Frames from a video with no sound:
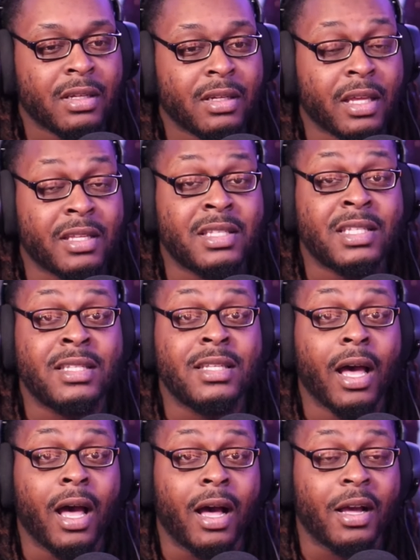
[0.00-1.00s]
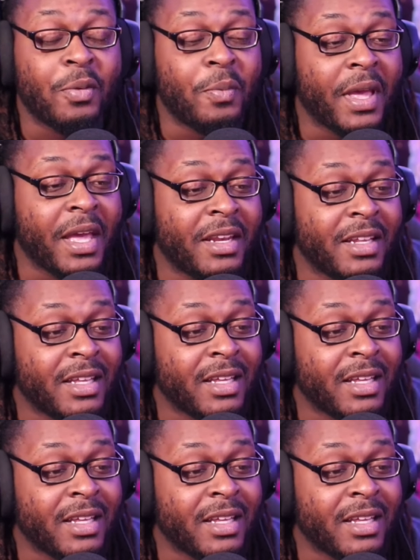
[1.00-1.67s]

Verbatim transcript: They suck, man.